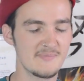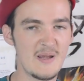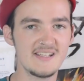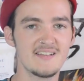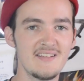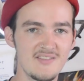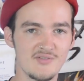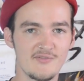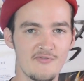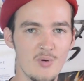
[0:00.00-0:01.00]
Basically,
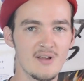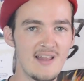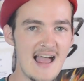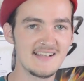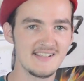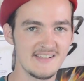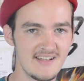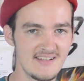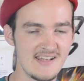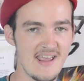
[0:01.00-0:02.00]
there's 4 classes
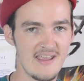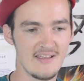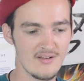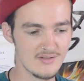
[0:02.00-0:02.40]
in a day.